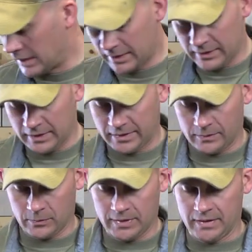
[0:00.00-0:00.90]
I didn't like
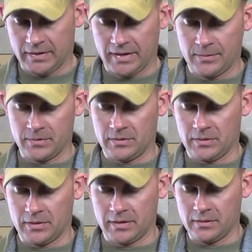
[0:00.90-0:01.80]
the way that that was
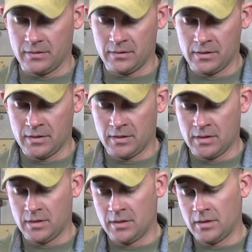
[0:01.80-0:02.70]
looking.
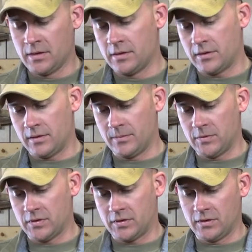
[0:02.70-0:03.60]
So I'm
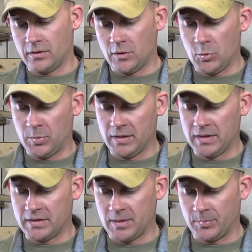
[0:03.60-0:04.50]
just going to open
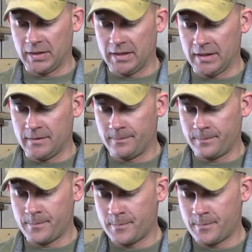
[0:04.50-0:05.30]
this up again,